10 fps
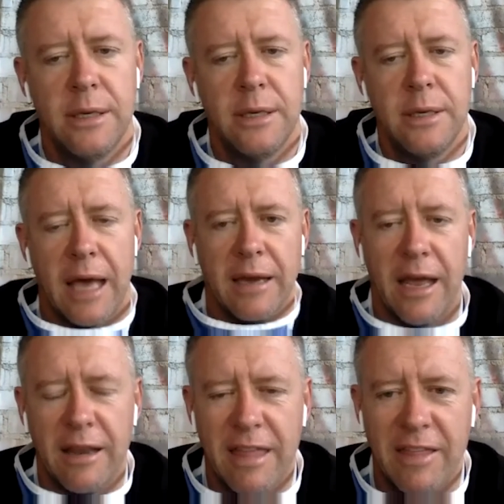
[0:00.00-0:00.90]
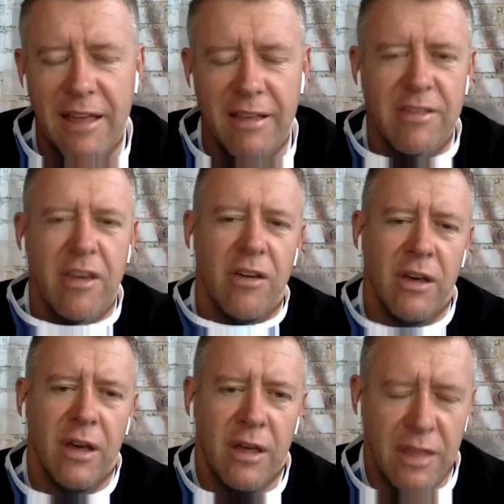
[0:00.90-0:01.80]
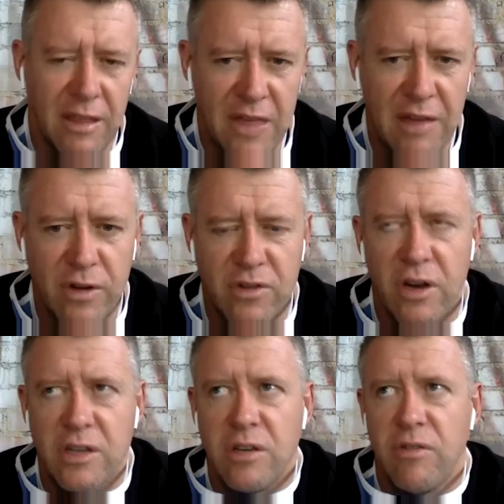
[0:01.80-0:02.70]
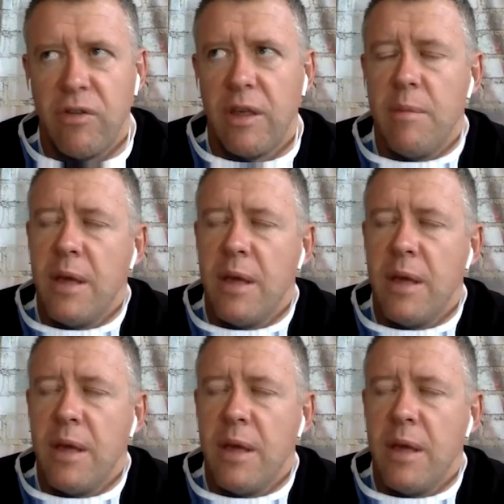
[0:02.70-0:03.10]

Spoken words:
And I think so there's that frustration for them.